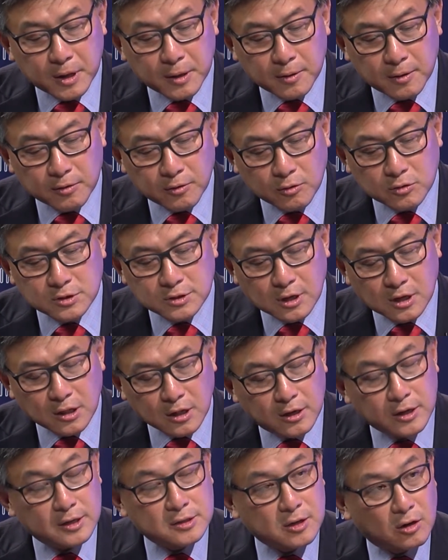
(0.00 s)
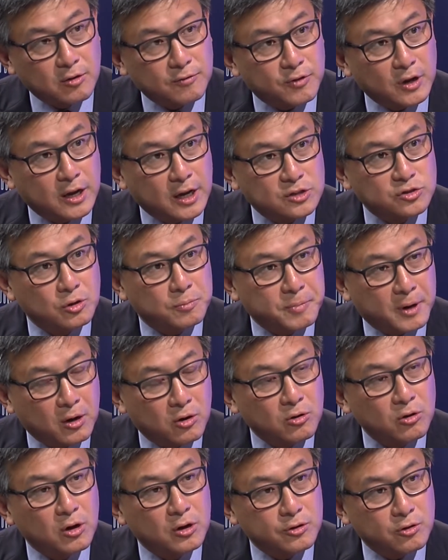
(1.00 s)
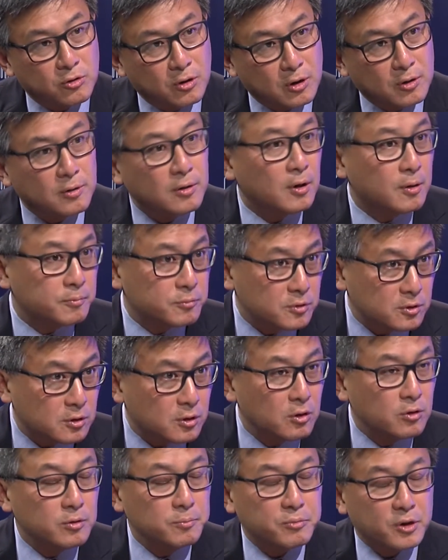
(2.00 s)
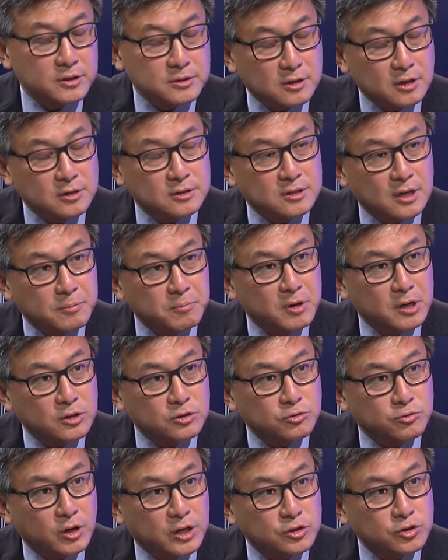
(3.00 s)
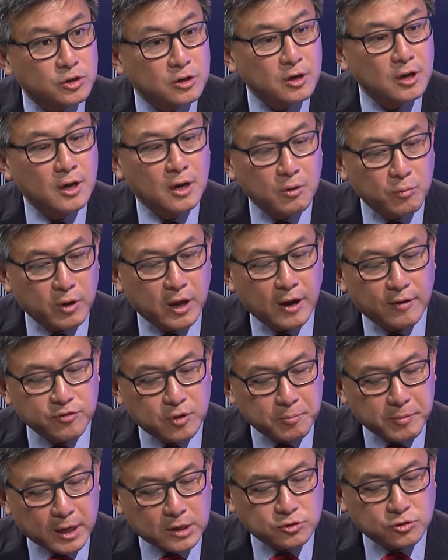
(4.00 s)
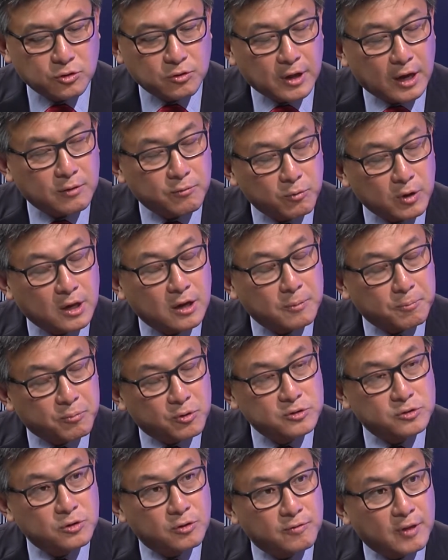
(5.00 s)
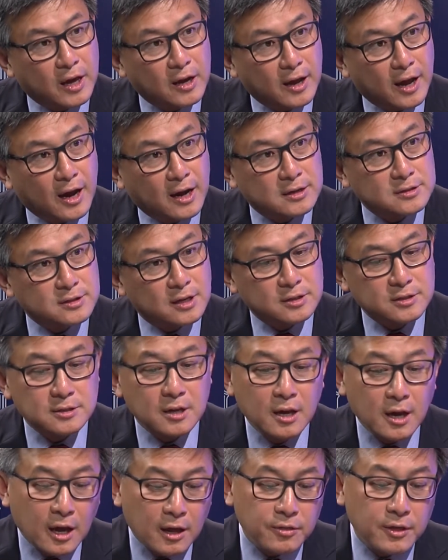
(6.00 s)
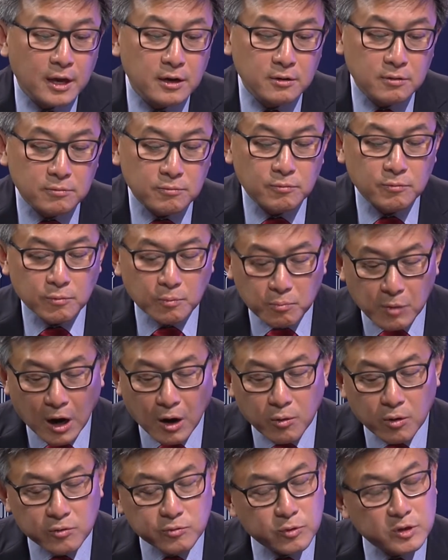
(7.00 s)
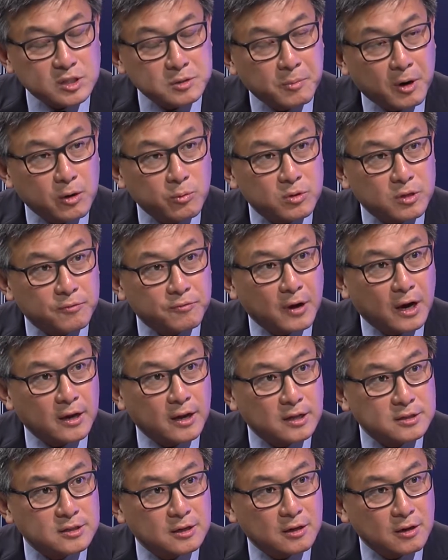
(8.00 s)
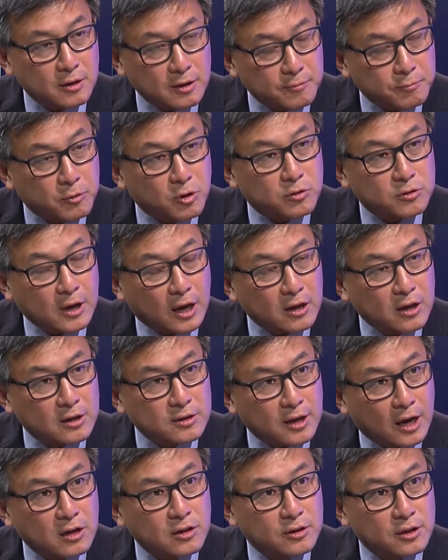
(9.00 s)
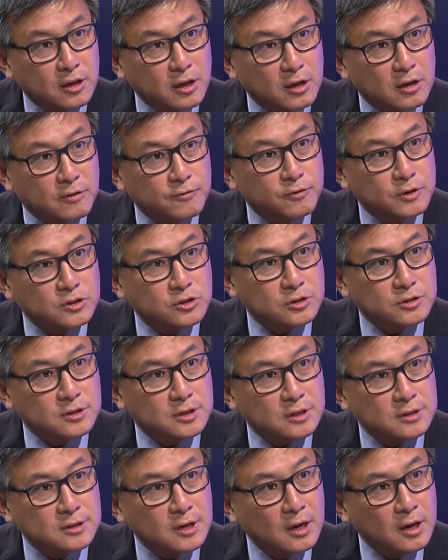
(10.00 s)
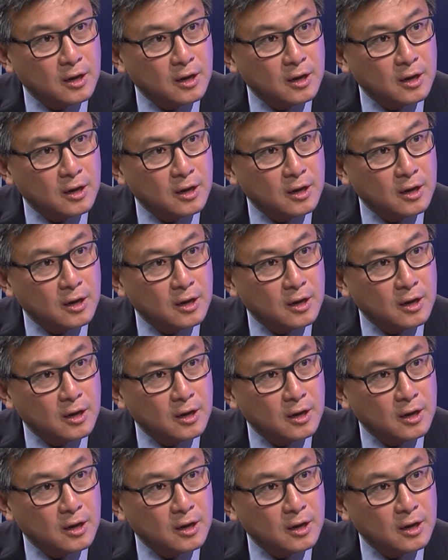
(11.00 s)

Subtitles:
those clinics are in financial peril under a current president's administration, we have to make sure that we preserve that access. And then, how are we smarter with the financing? Tackling the inefficiencies,